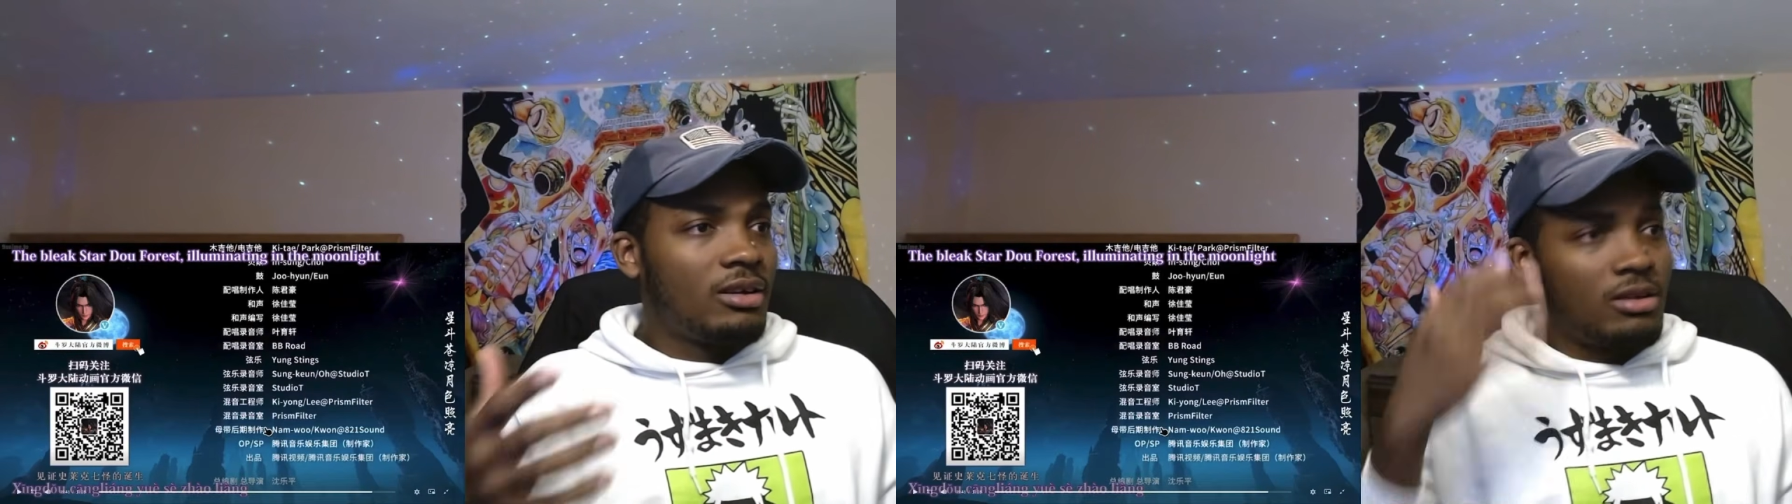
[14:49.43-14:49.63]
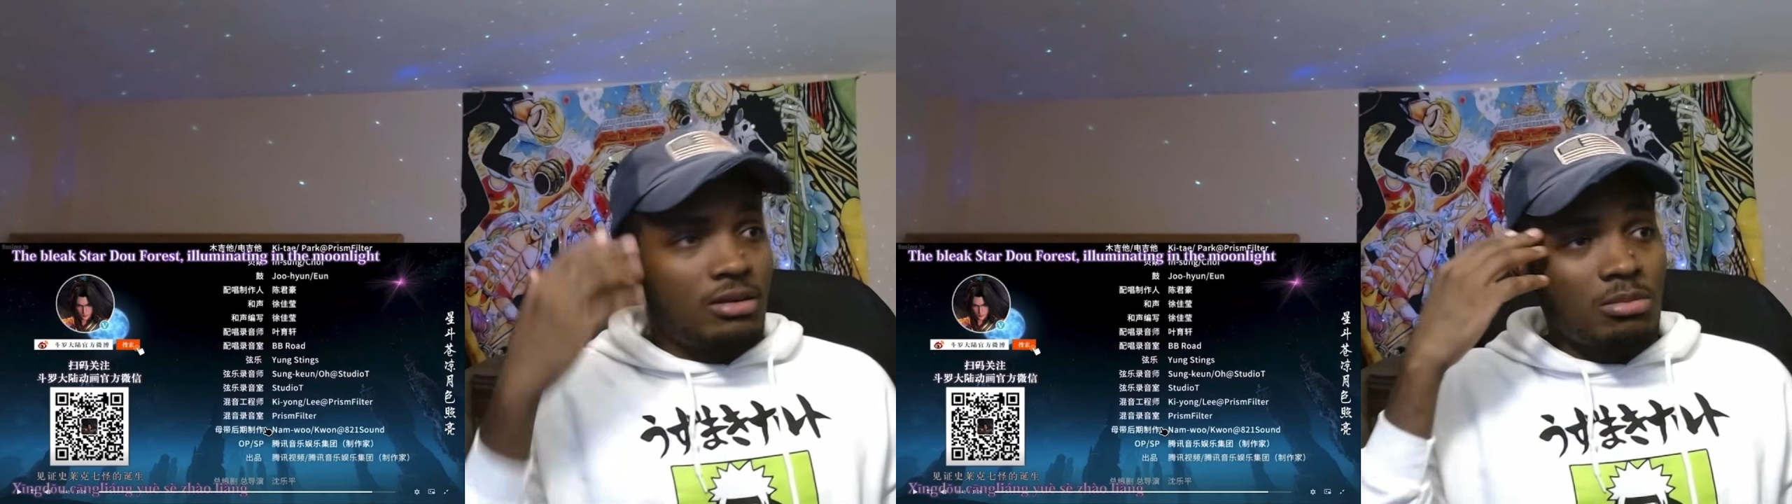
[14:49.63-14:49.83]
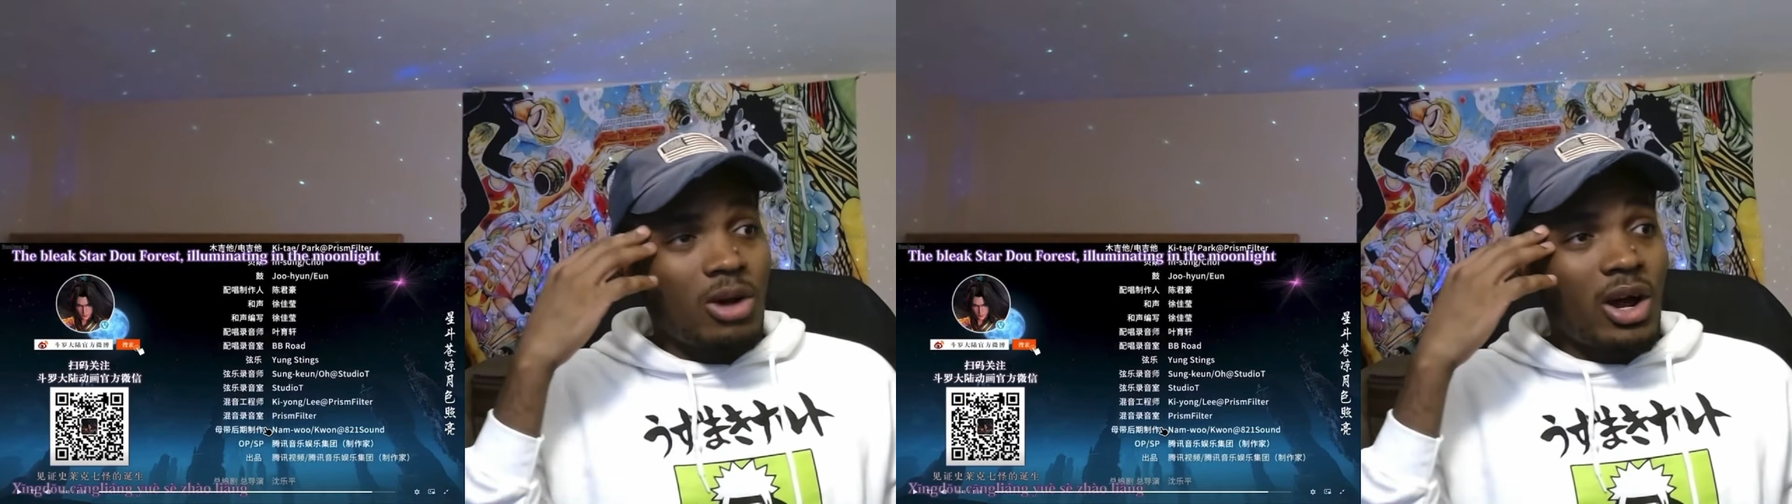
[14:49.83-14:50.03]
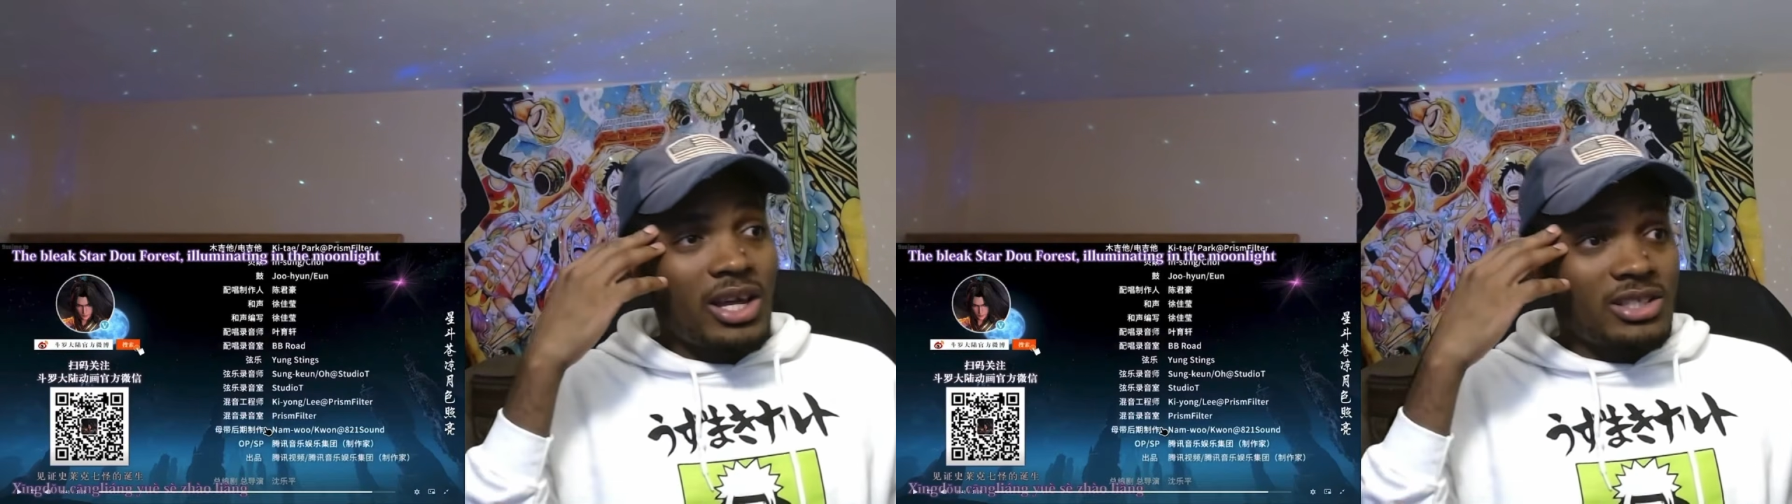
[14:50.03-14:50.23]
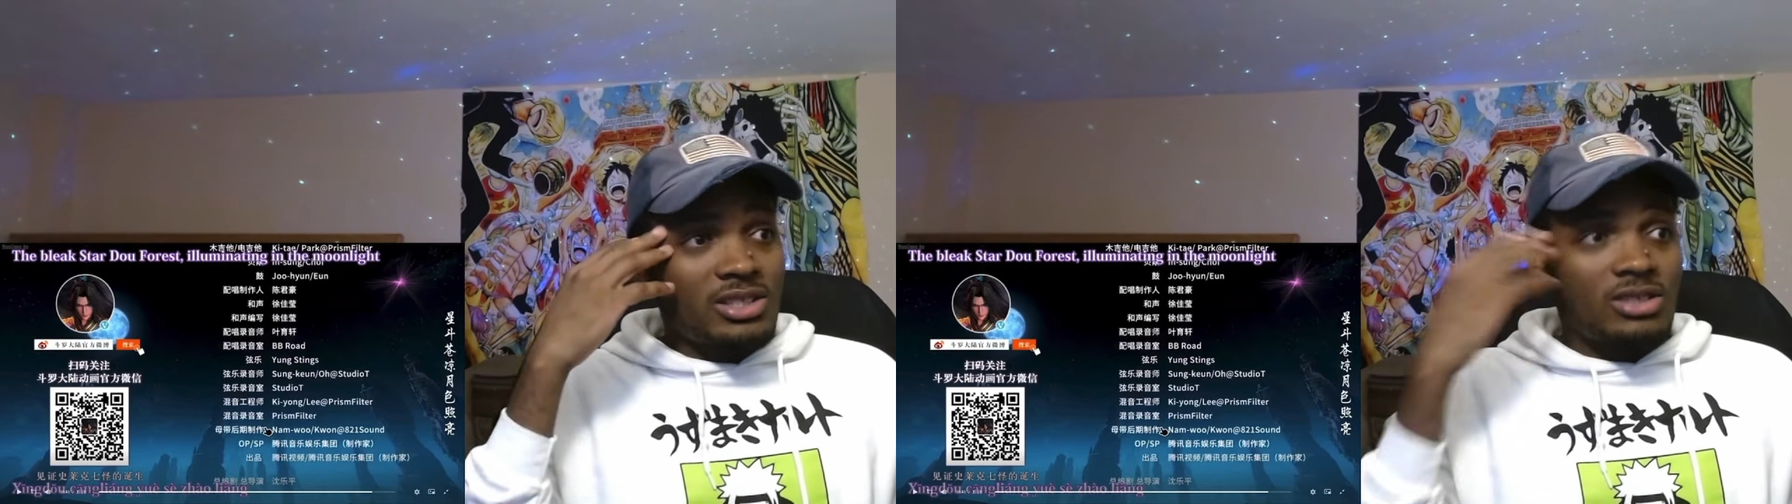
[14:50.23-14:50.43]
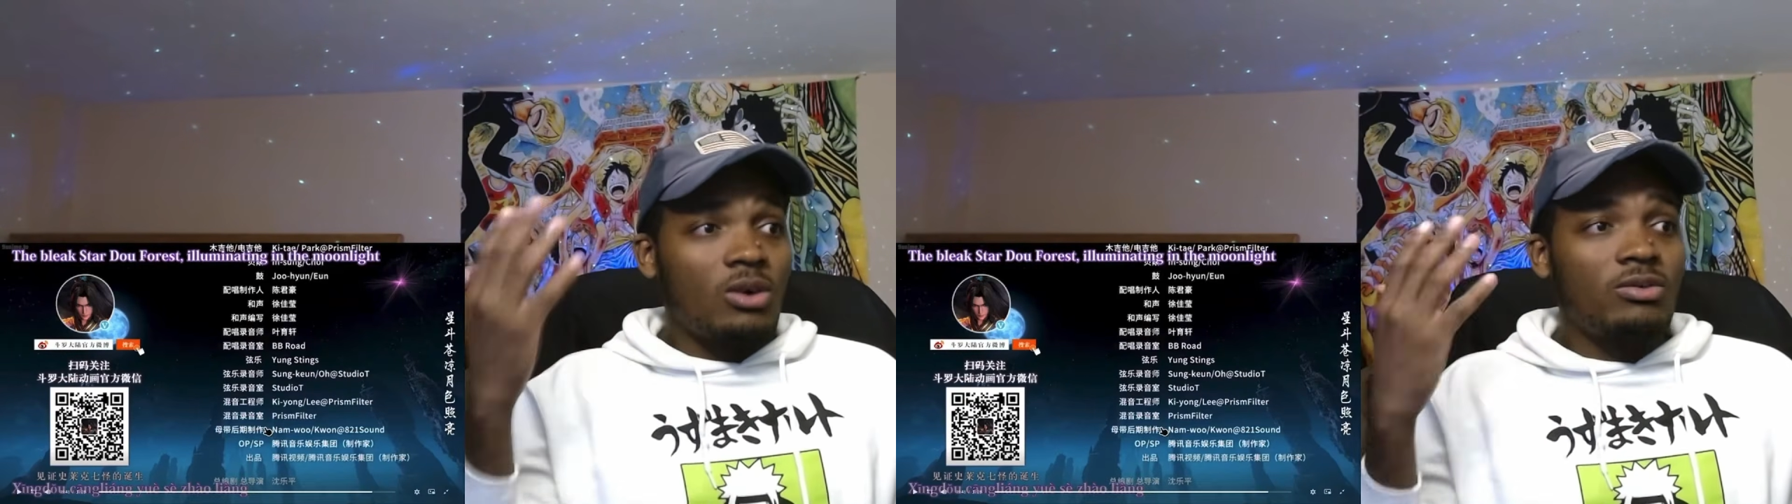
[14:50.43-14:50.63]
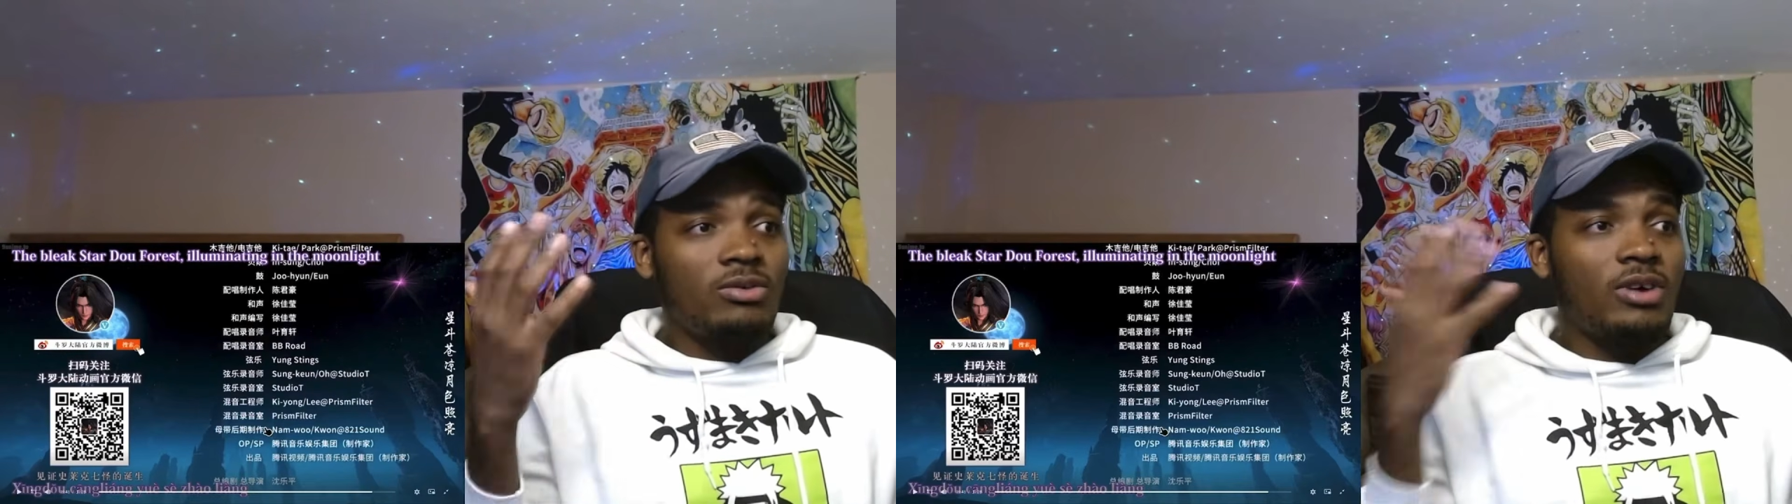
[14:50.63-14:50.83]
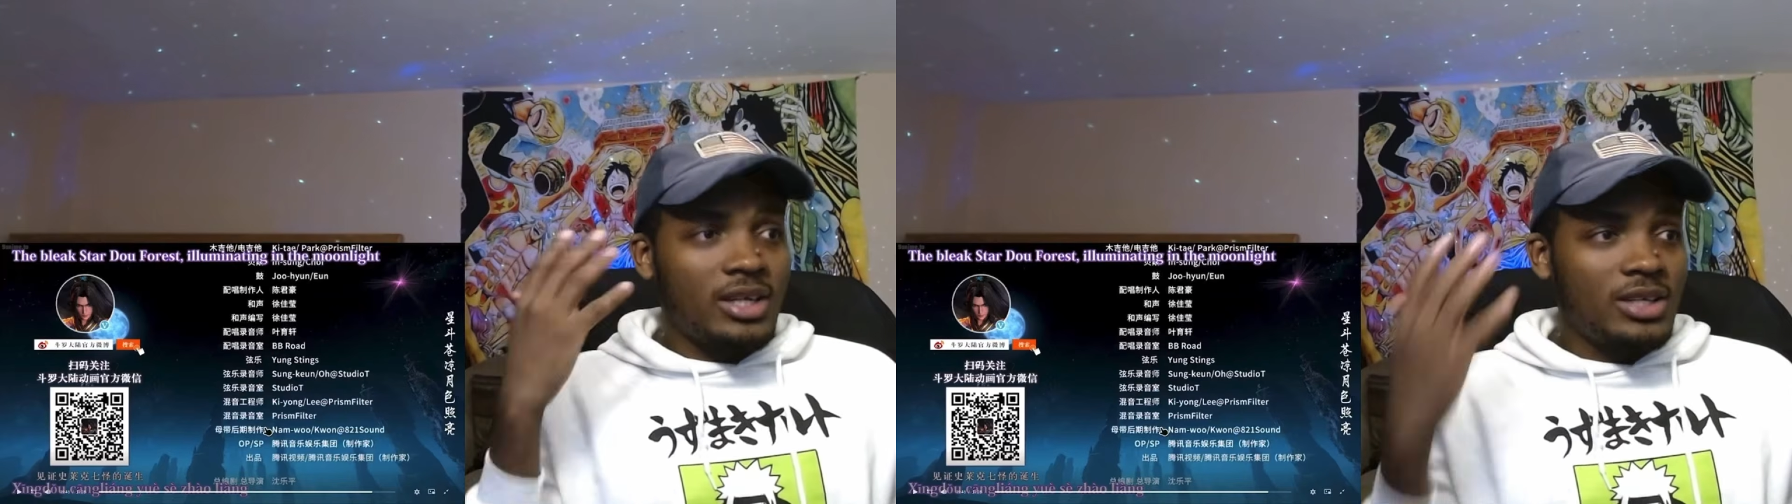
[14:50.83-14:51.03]
But it's so
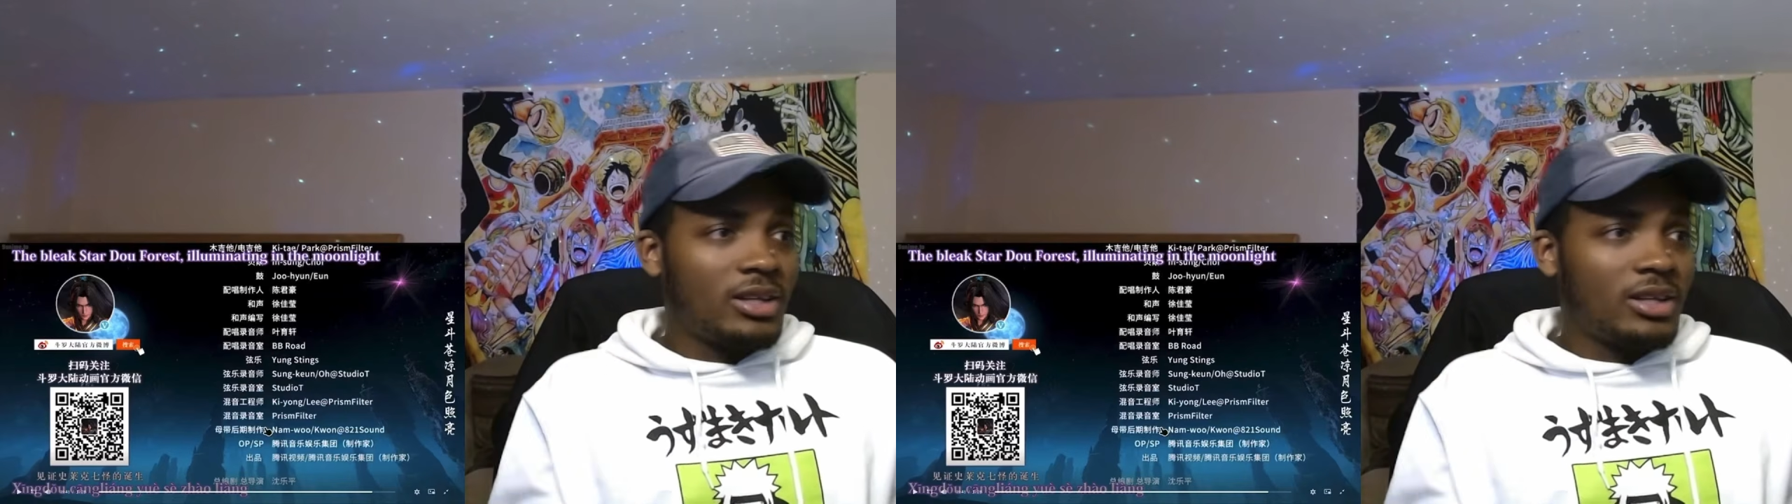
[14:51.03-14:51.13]
fucking like